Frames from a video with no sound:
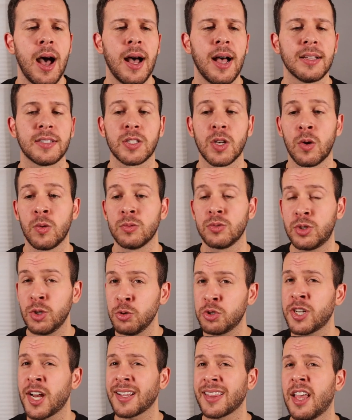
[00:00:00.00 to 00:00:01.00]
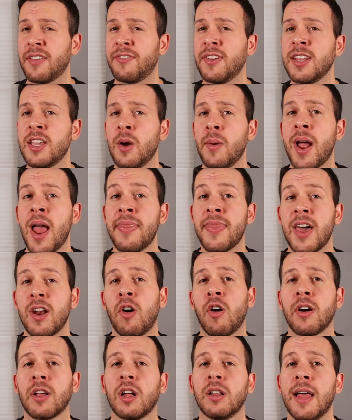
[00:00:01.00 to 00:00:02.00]
Uh, so do check that video and
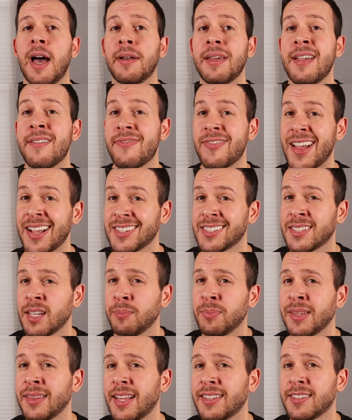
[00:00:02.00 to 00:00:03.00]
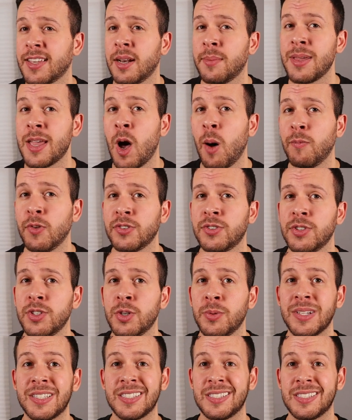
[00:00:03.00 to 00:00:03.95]
that article out if that's something that's gonna be helpful to you.